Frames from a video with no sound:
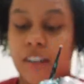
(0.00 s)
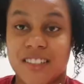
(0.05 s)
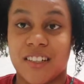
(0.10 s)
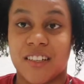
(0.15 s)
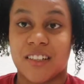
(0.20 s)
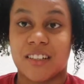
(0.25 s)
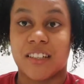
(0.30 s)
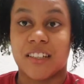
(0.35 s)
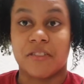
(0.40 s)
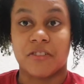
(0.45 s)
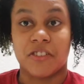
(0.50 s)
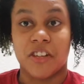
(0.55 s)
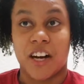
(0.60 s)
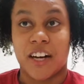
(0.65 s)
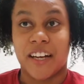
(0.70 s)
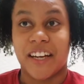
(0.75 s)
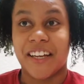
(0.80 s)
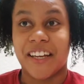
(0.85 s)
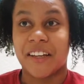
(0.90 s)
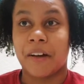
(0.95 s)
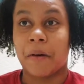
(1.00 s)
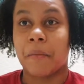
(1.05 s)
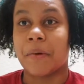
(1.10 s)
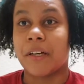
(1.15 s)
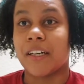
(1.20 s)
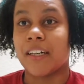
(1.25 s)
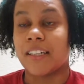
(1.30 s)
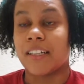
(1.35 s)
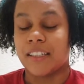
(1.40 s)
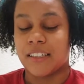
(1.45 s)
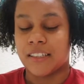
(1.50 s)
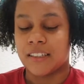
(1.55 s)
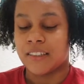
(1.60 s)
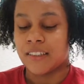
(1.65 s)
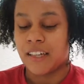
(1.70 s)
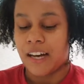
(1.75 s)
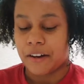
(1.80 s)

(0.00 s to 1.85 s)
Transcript: sucked at vlogging because